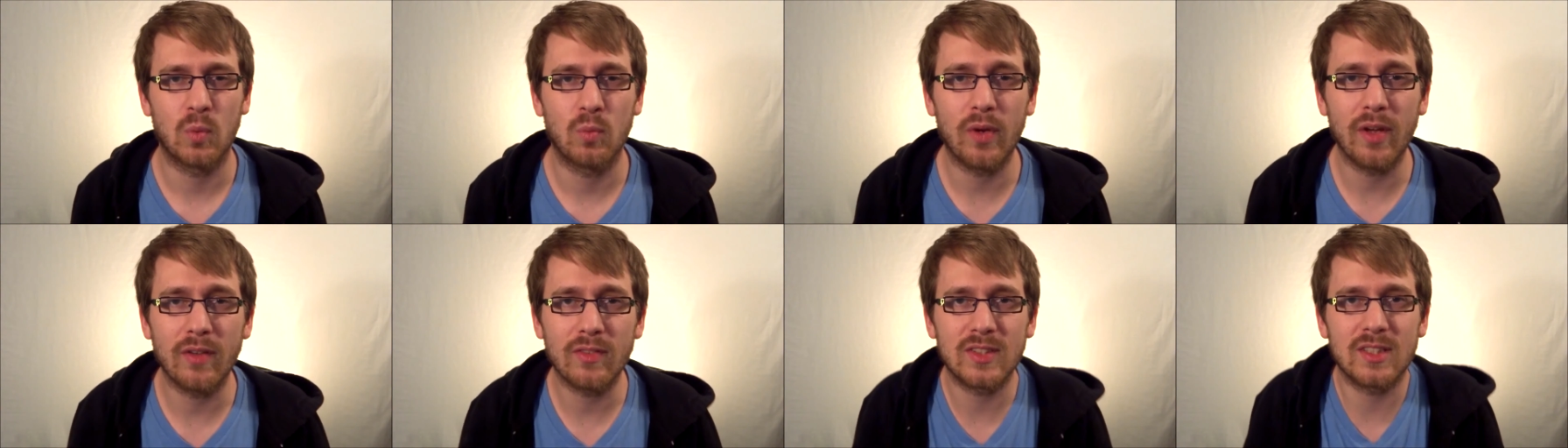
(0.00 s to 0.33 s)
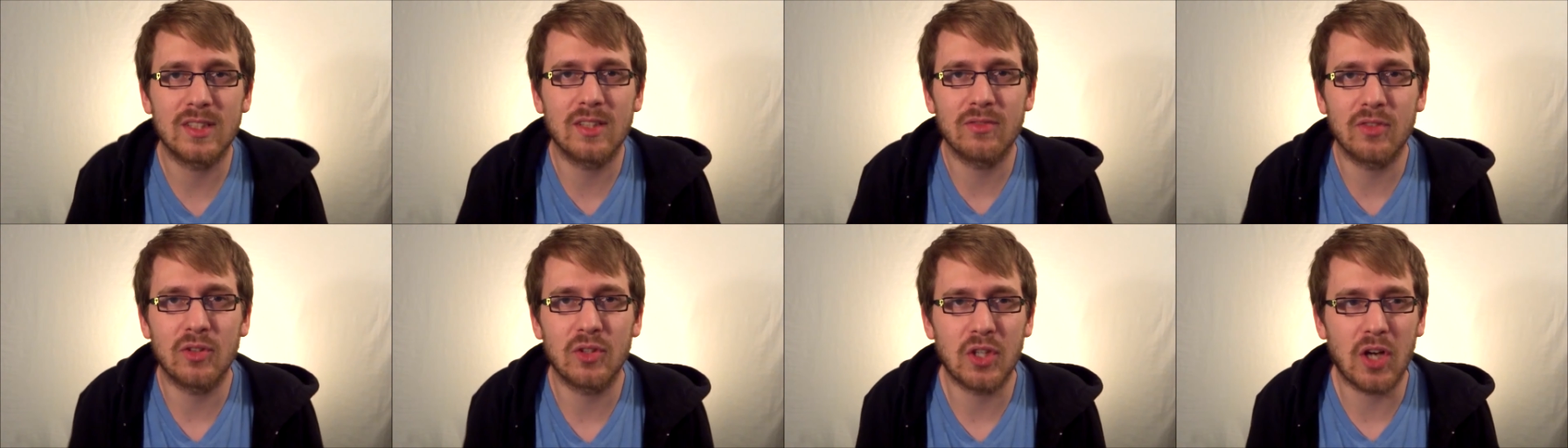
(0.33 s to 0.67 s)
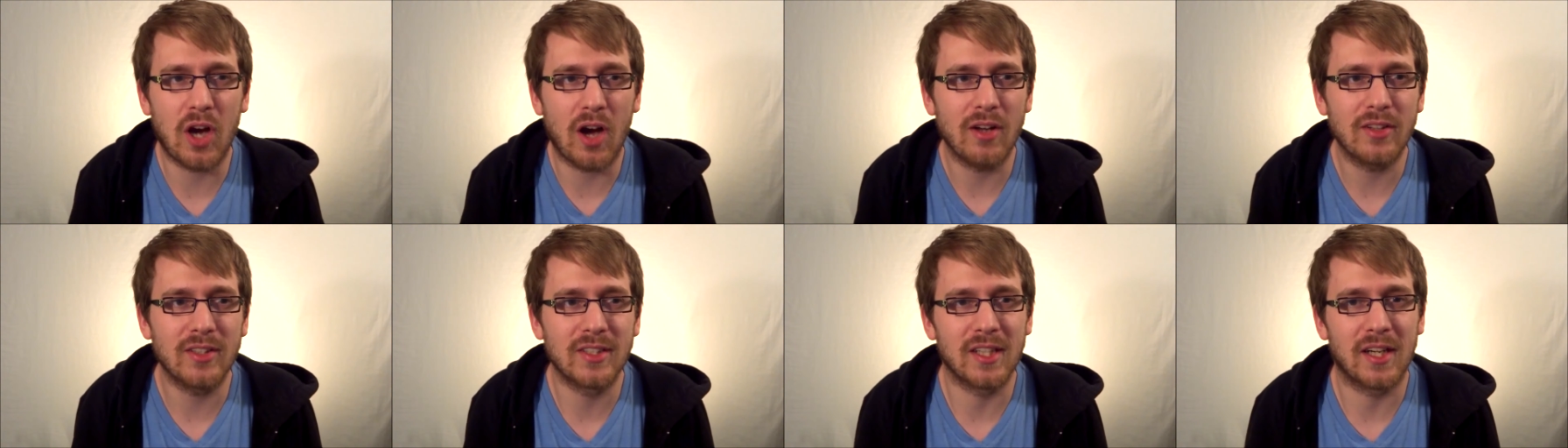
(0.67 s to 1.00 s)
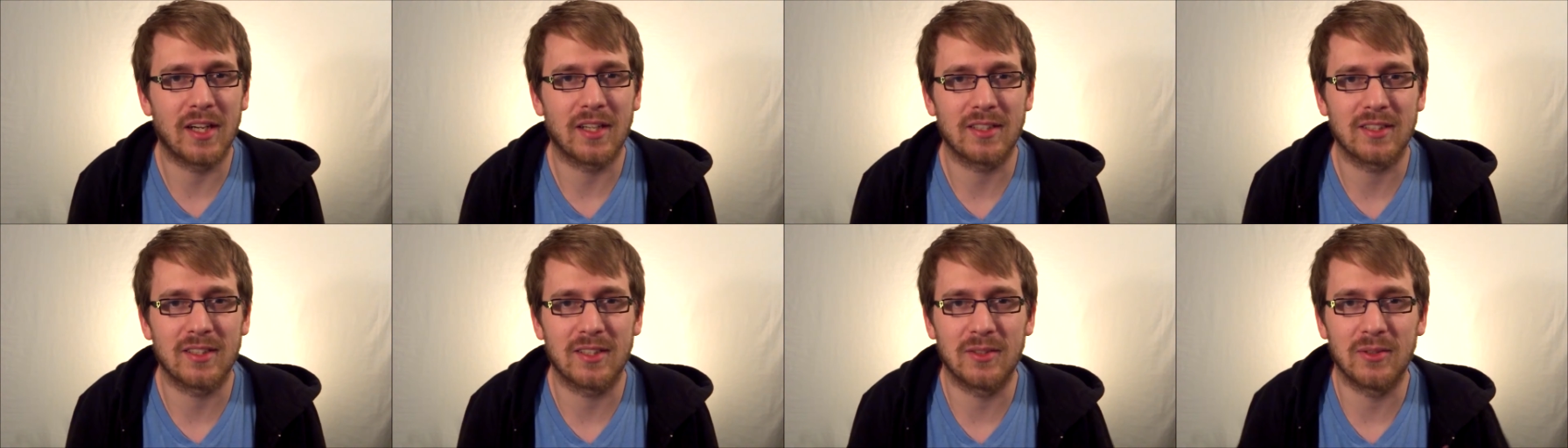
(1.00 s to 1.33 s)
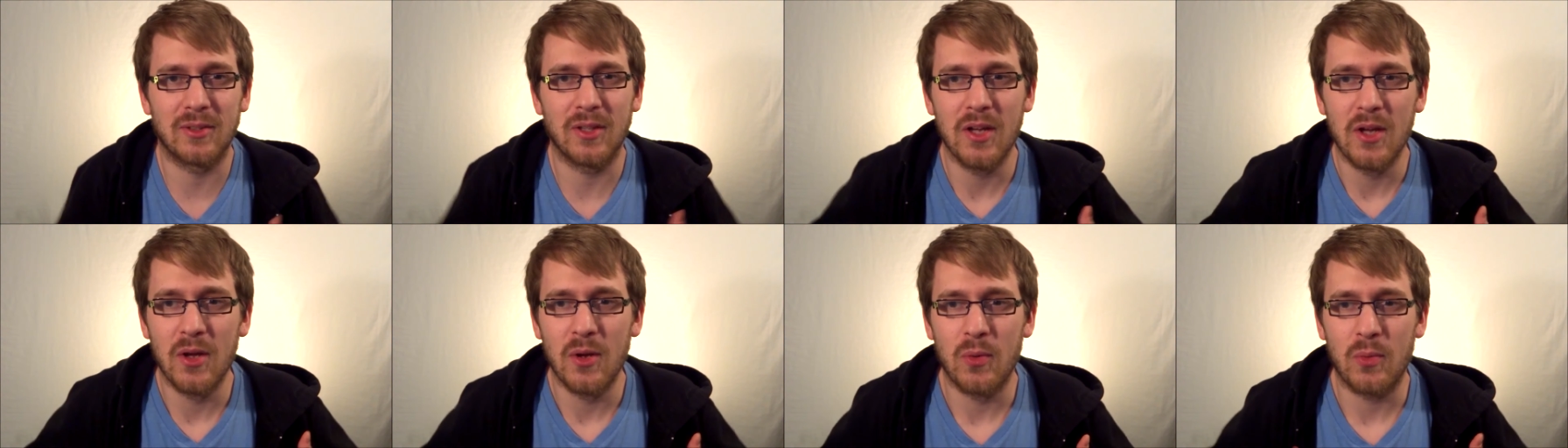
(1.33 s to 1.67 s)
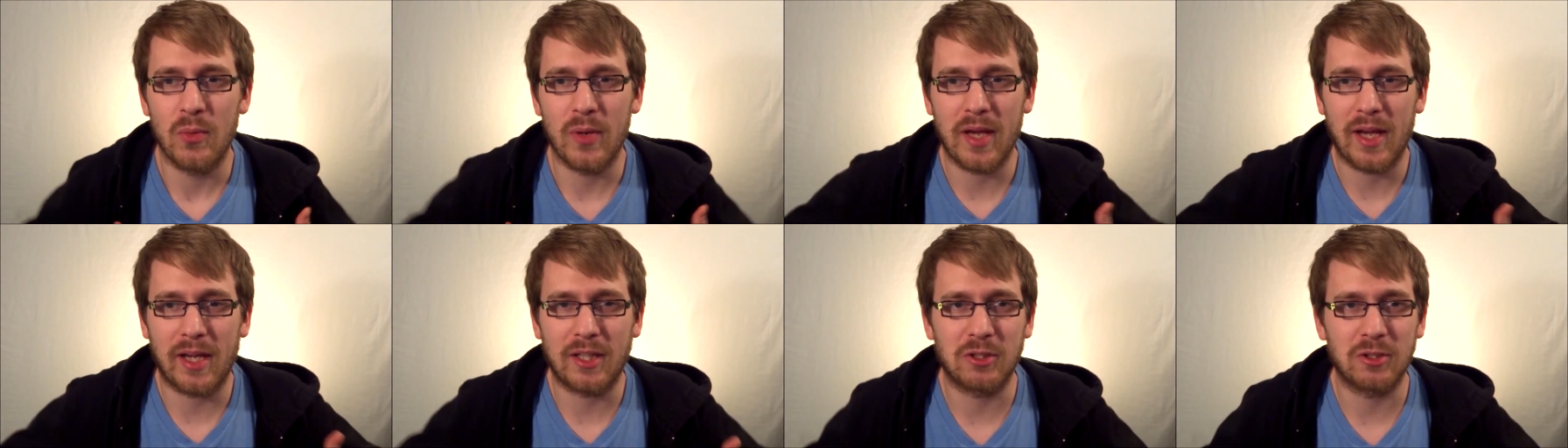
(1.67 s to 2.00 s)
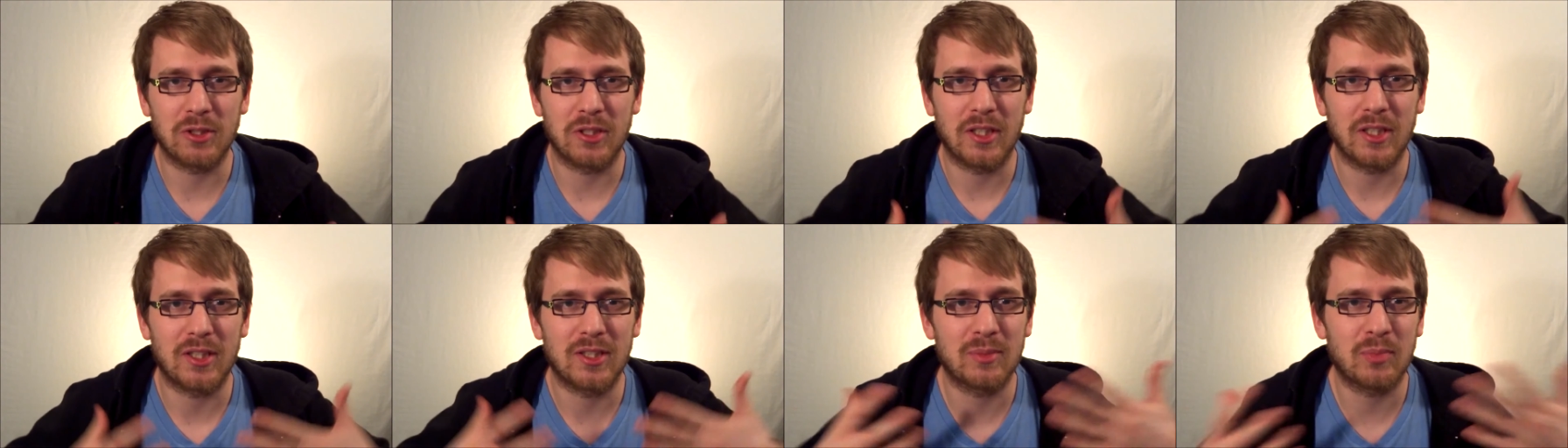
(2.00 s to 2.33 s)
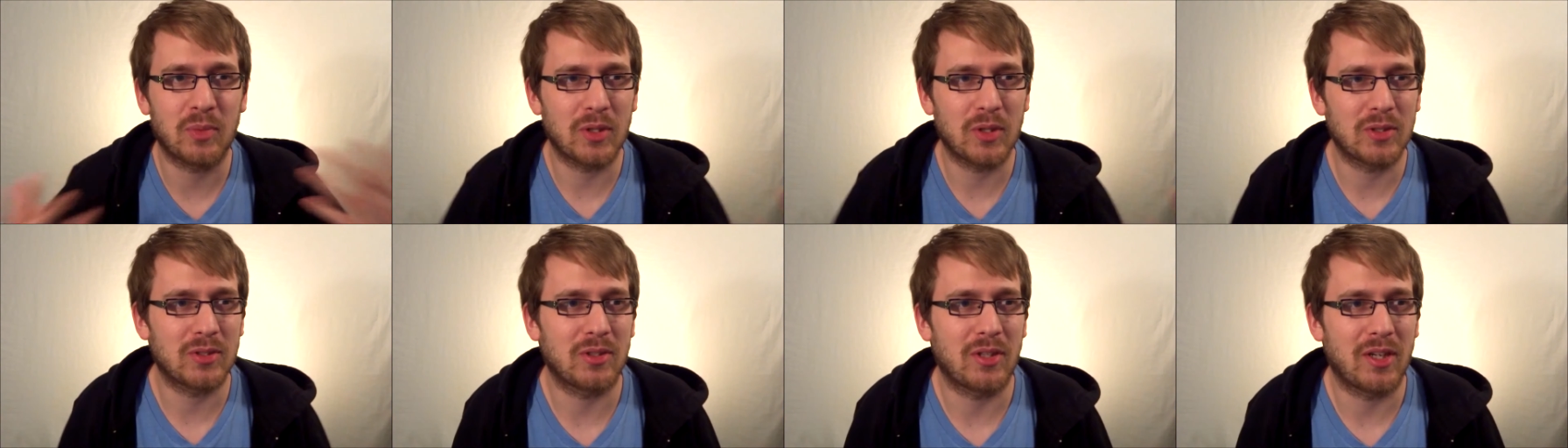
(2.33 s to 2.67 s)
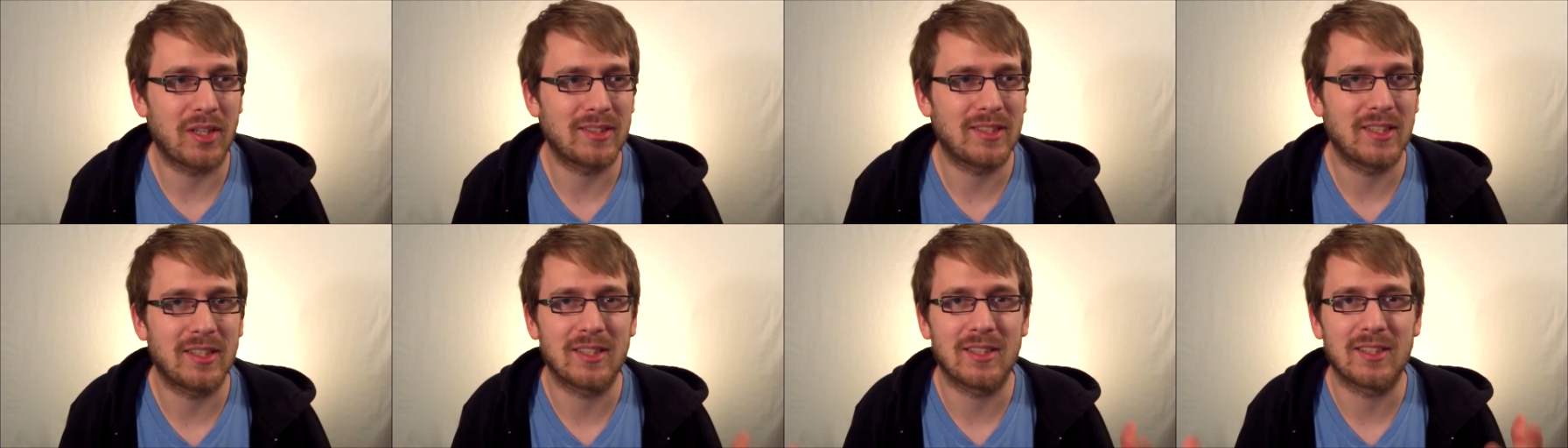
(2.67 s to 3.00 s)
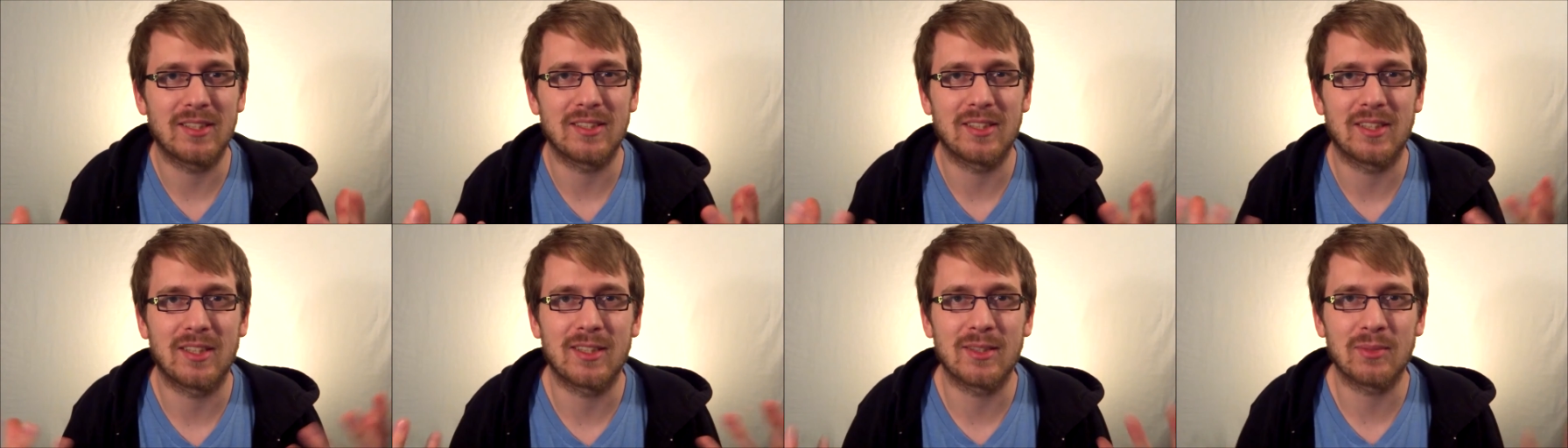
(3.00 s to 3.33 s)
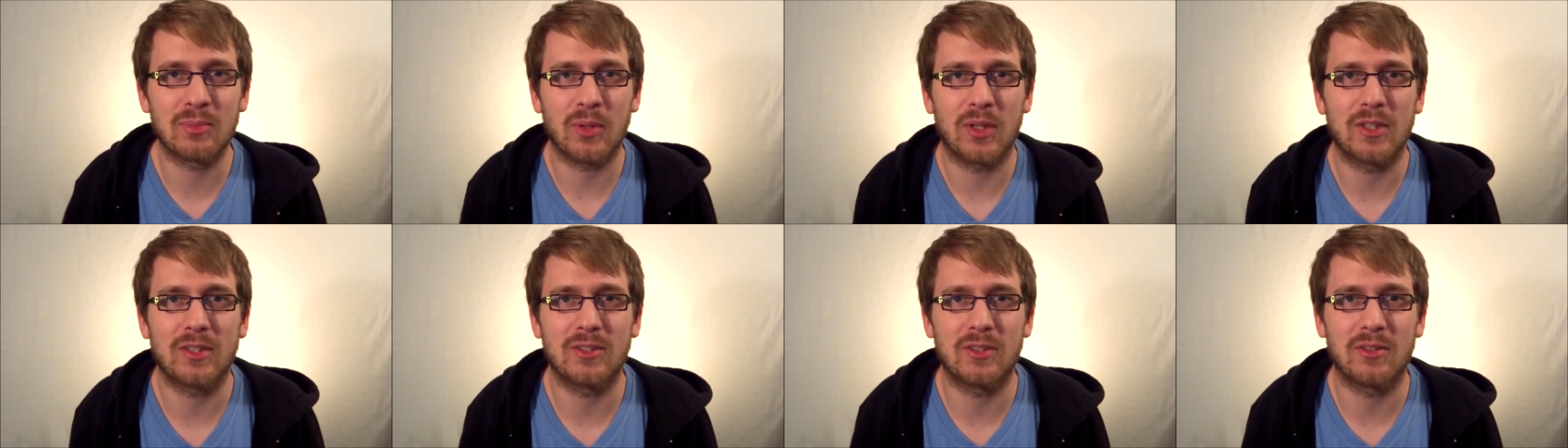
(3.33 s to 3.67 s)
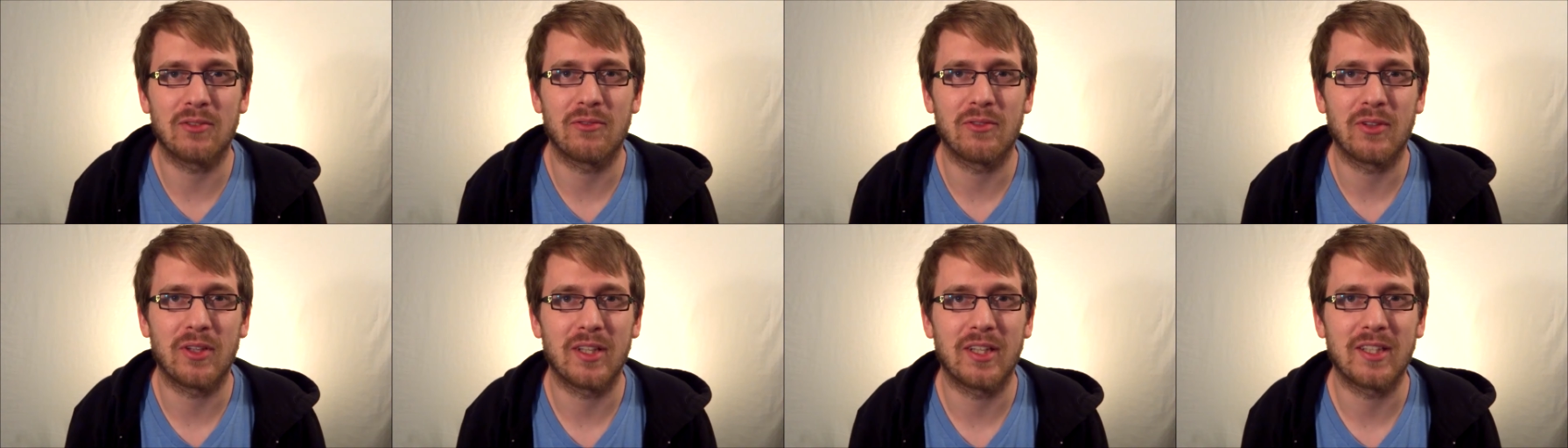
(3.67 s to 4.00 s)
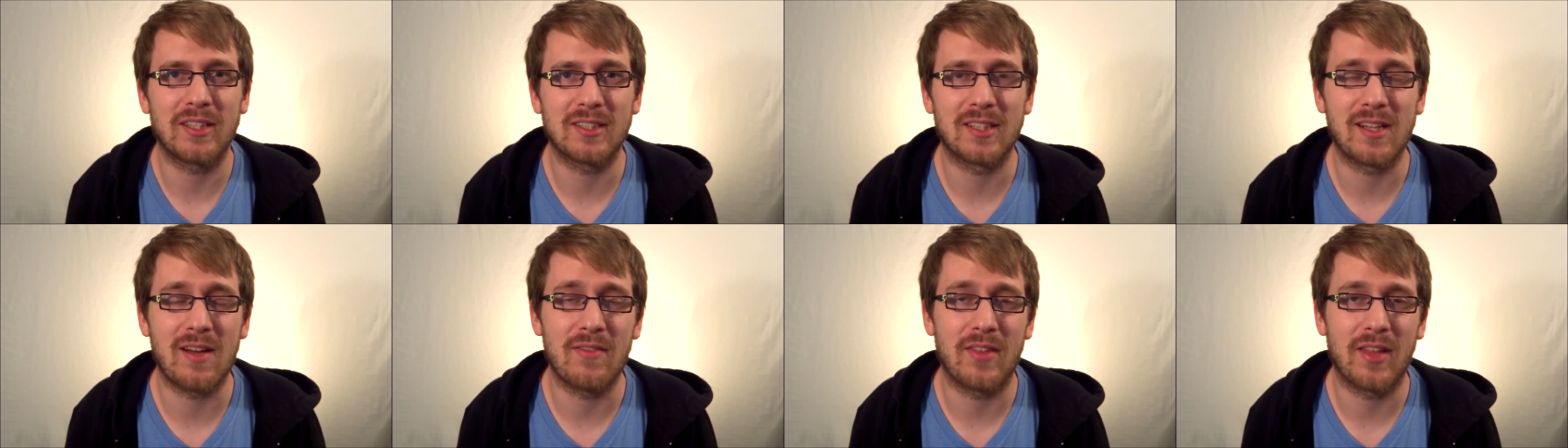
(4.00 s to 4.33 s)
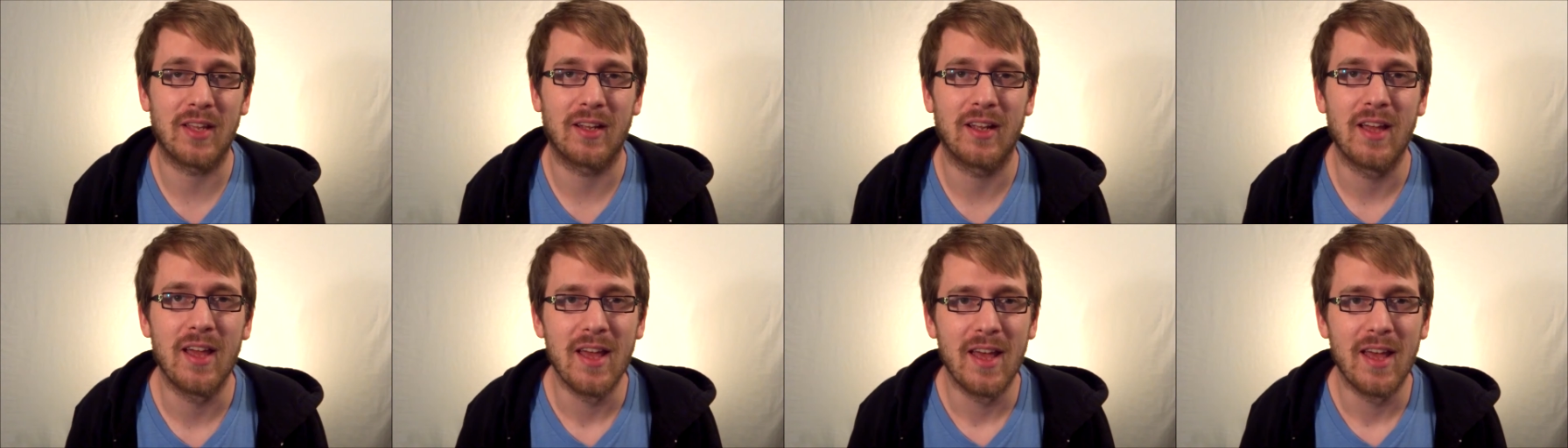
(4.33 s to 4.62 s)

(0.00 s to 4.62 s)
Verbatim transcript: We have civil conduct, and we actually express our ideas and express our feelings and everything,